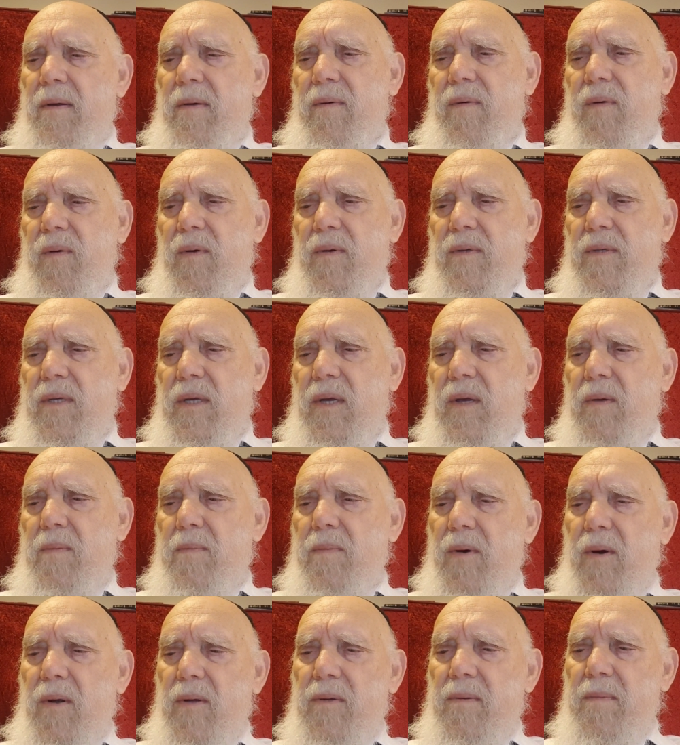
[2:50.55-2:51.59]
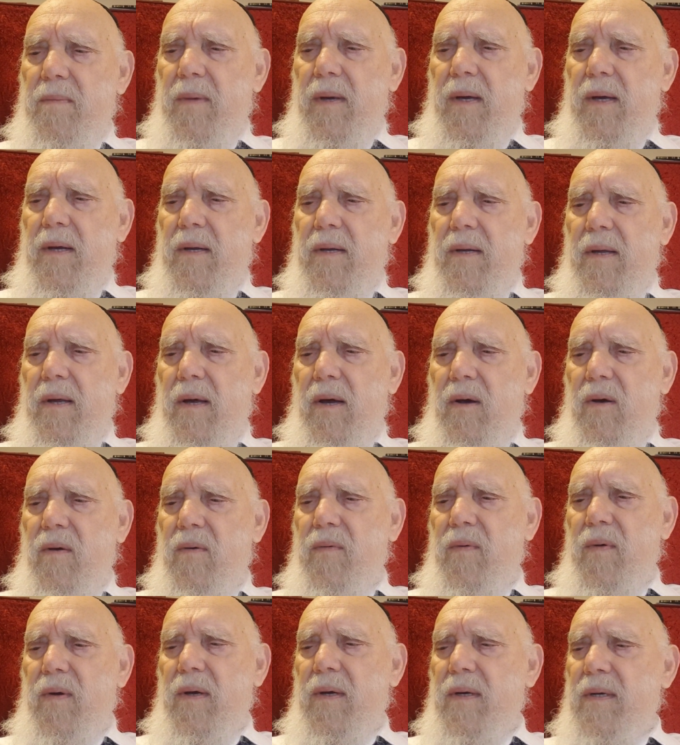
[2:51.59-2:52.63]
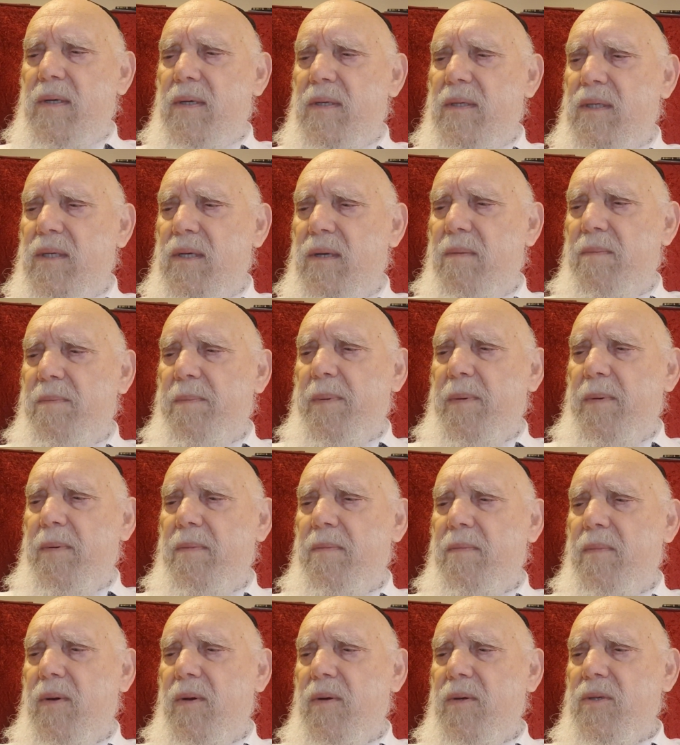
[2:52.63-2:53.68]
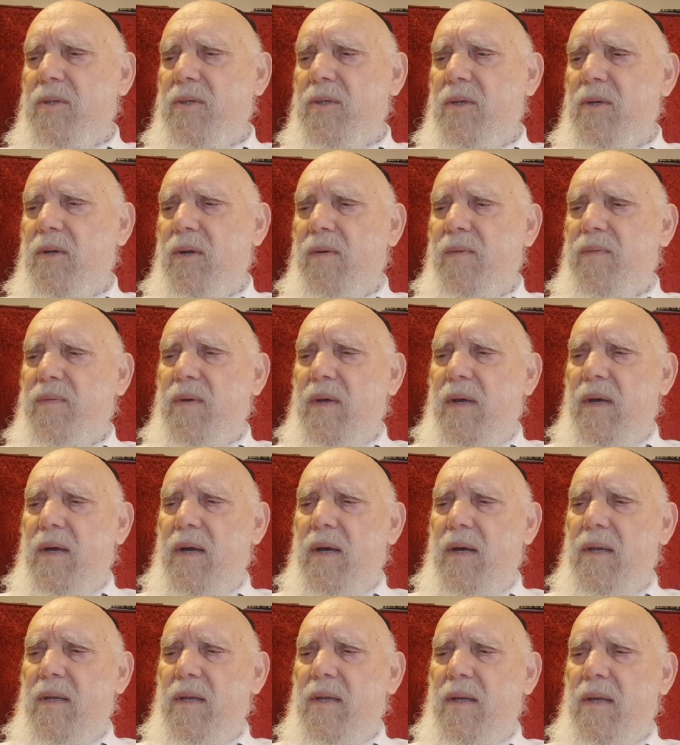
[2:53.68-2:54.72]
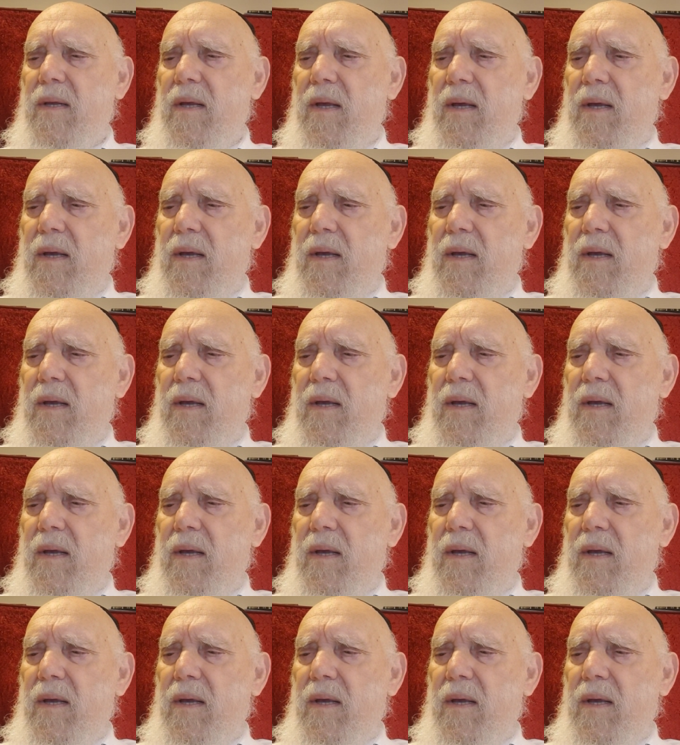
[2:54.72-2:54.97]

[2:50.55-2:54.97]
For the bald man, a very simple motion of the hand